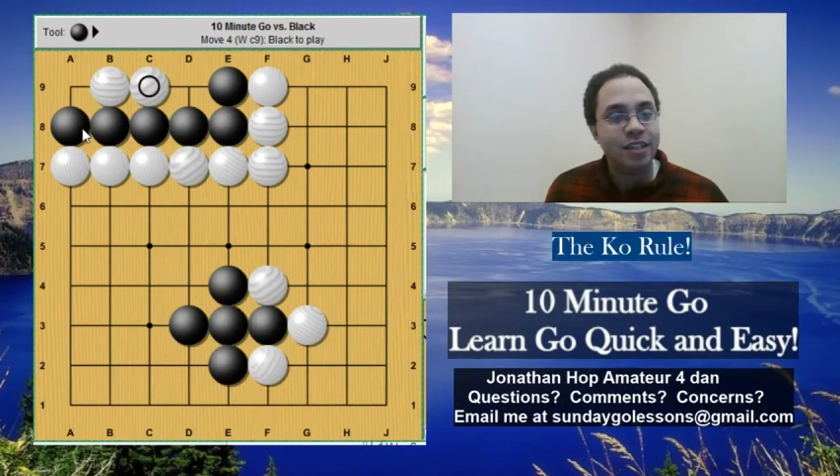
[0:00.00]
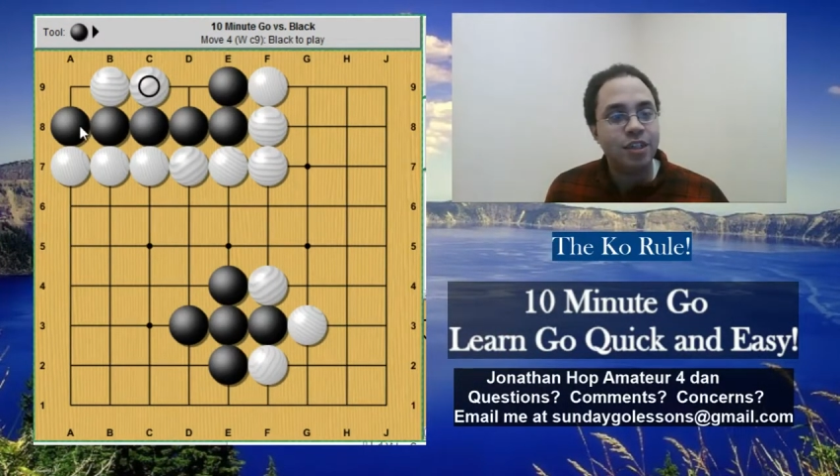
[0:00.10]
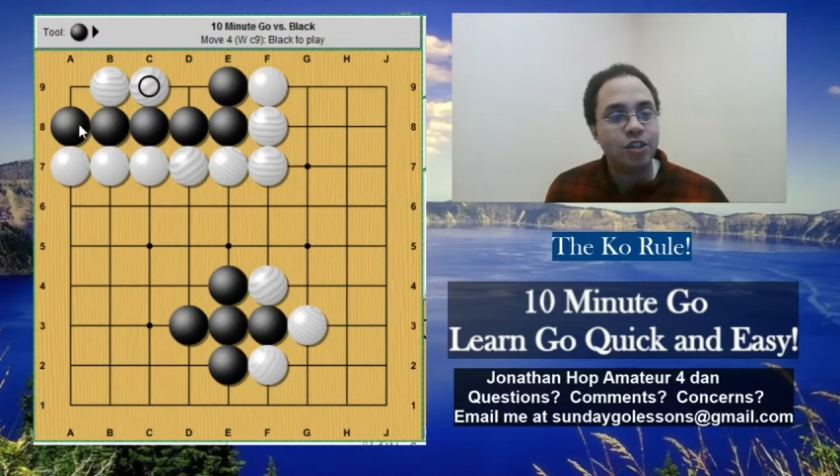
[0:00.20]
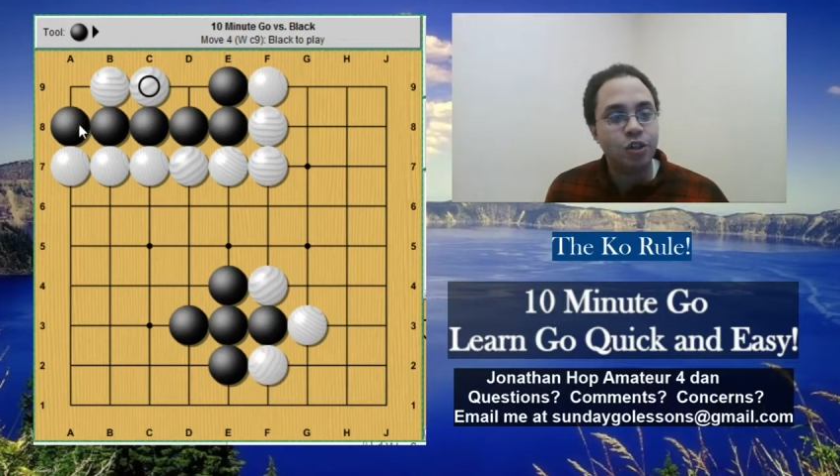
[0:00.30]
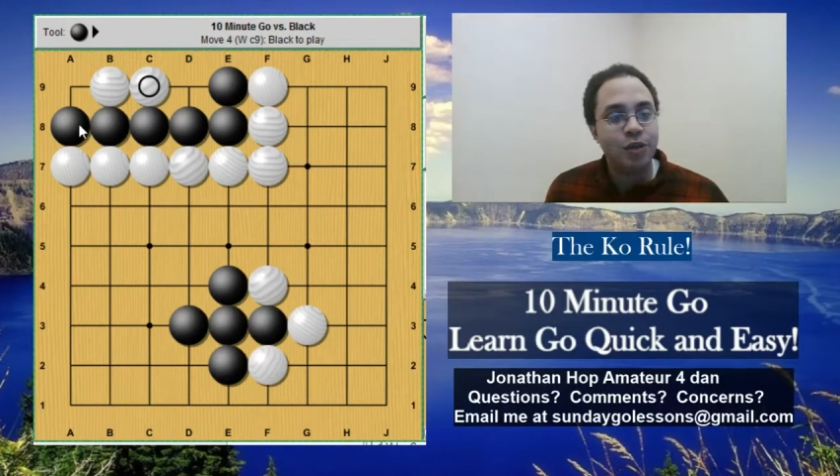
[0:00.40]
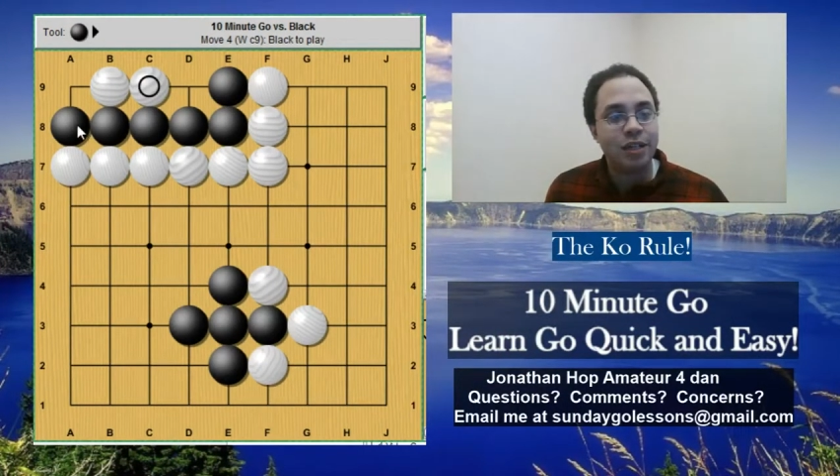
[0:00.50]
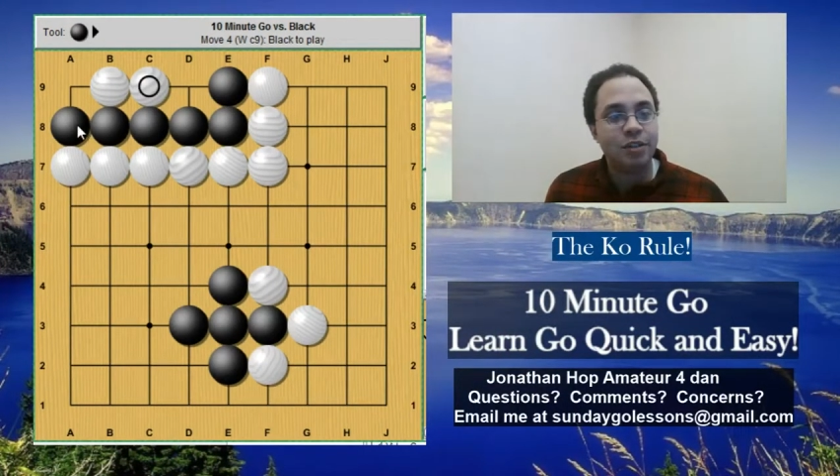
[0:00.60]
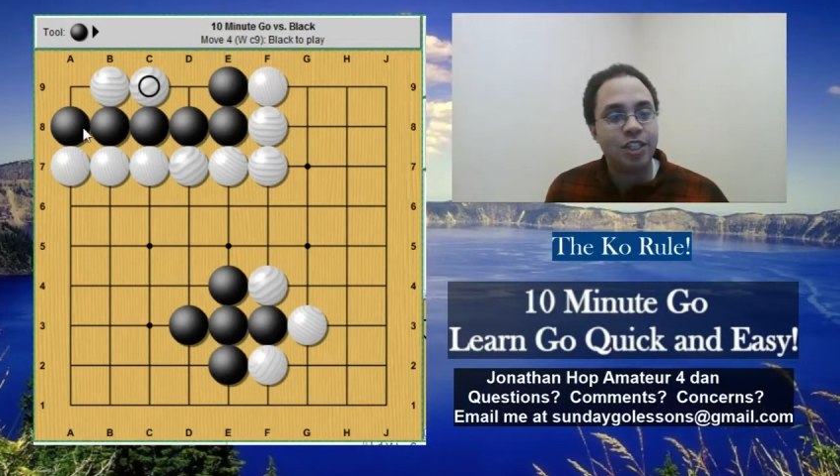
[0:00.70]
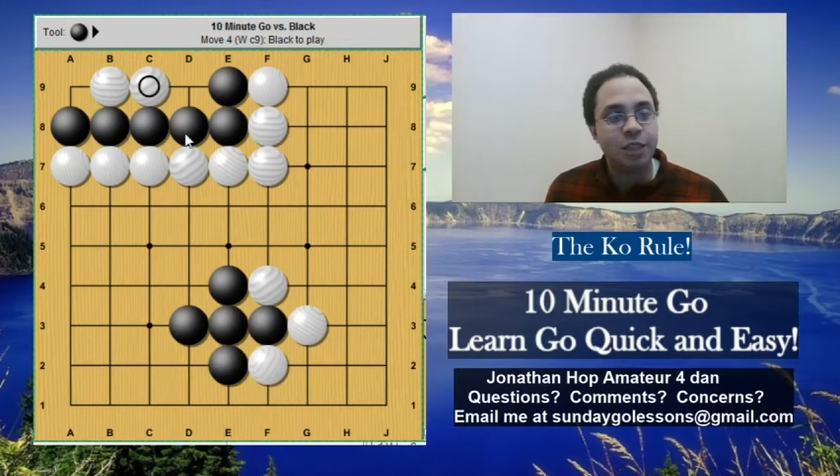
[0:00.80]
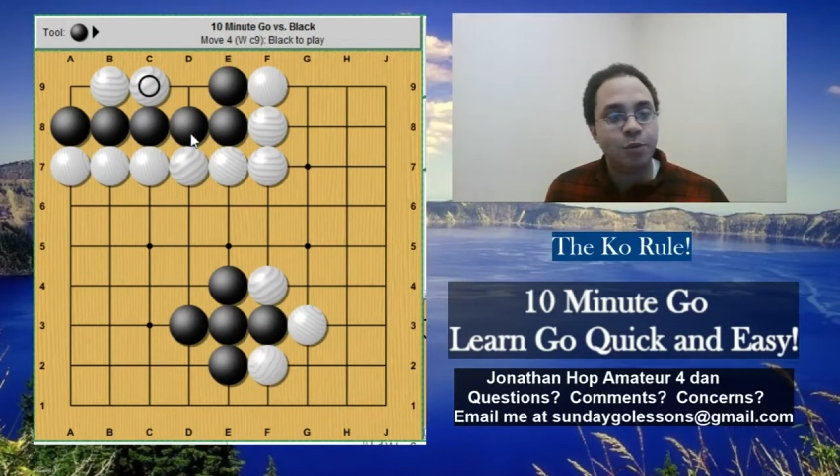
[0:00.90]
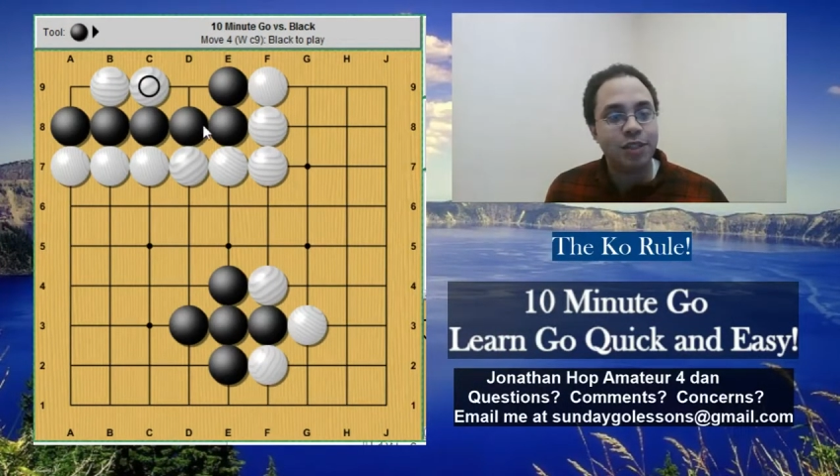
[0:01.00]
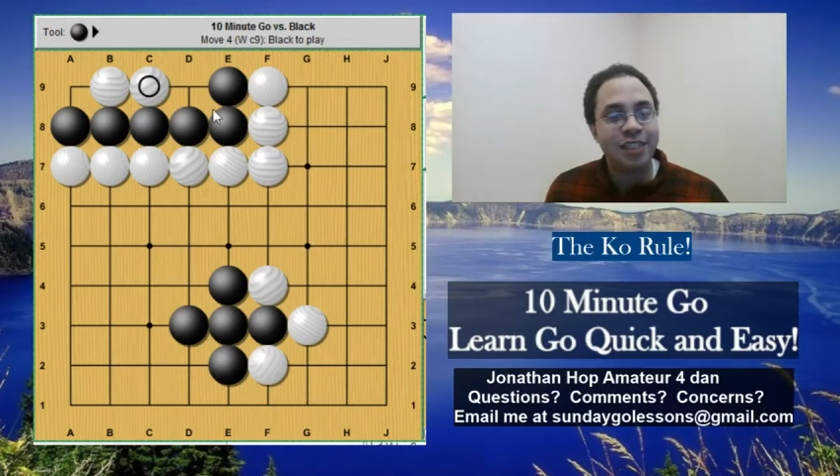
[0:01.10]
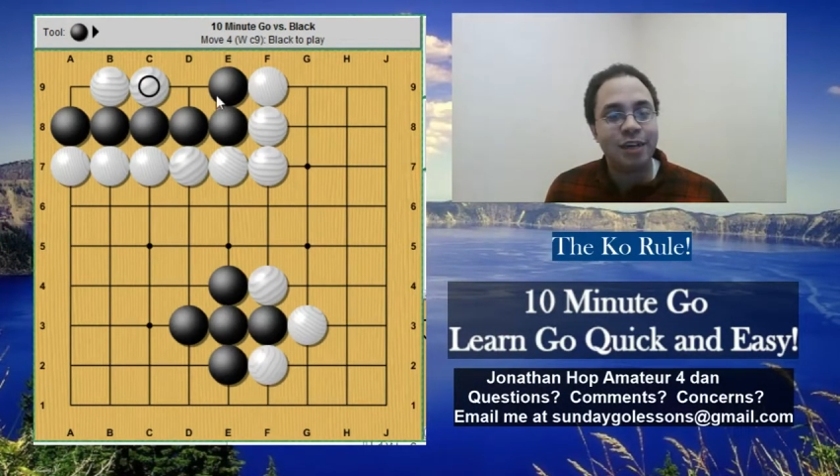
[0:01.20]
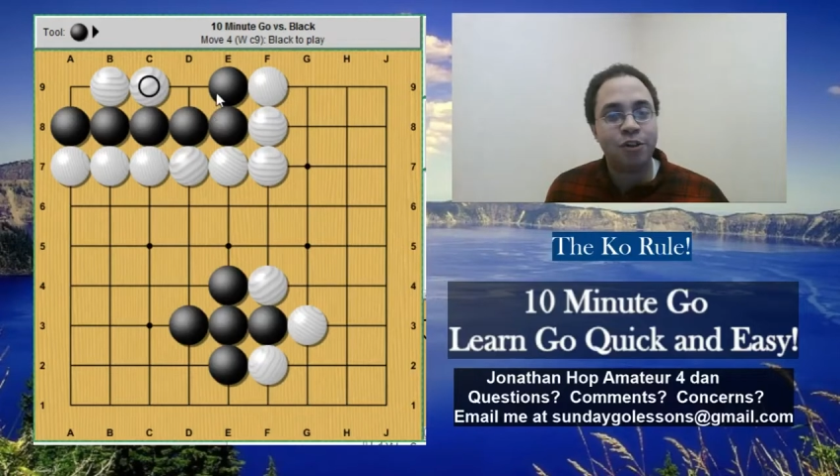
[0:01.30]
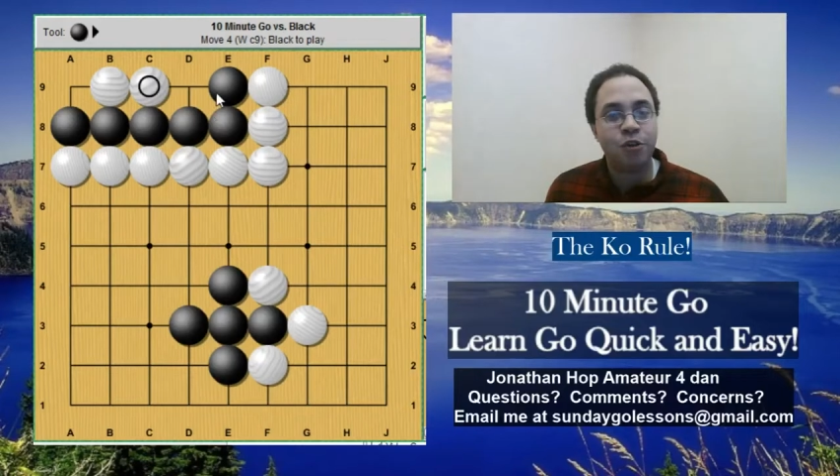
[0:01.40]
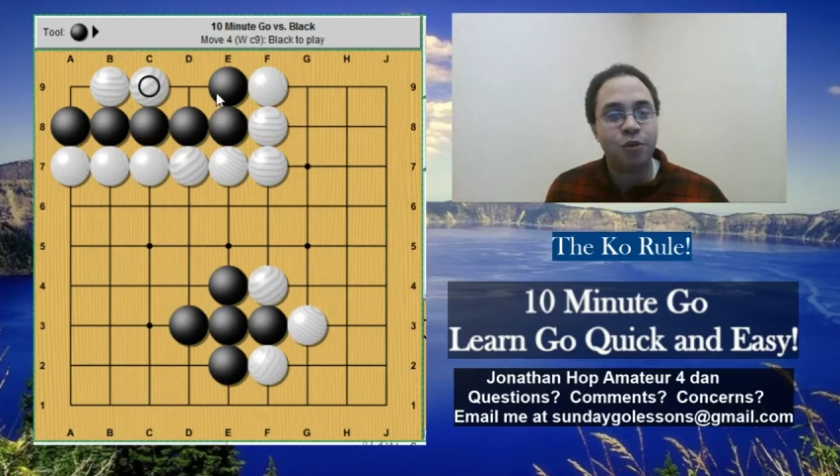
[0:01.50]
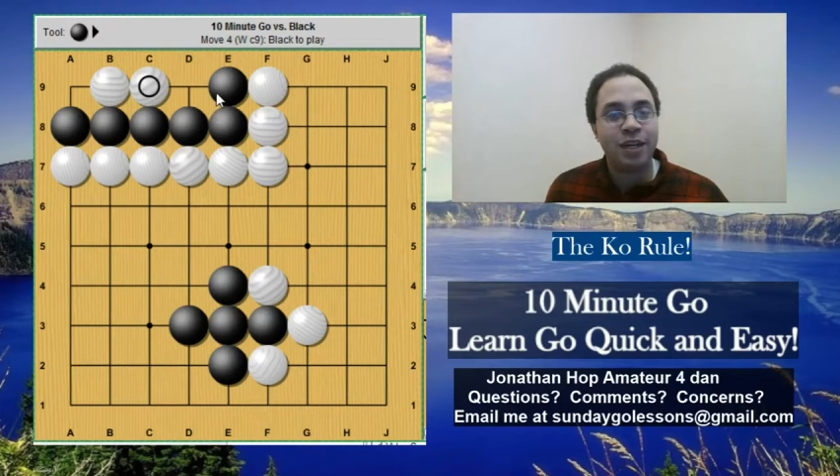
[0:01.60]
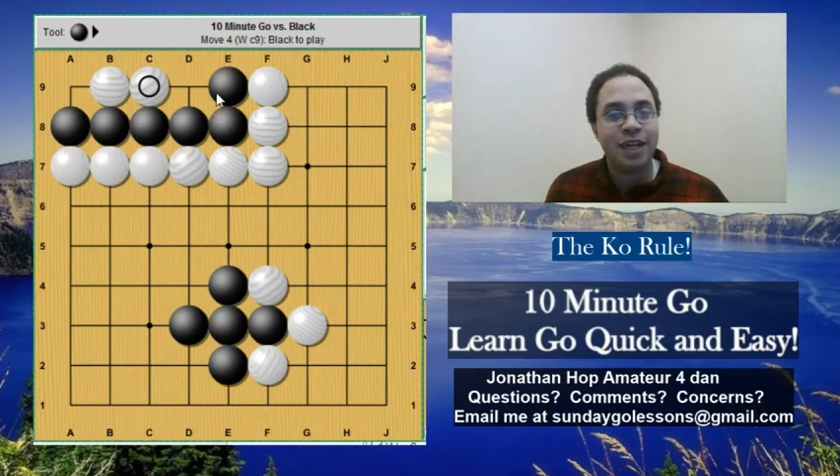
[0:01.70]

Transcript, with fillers: so you get six points of territory,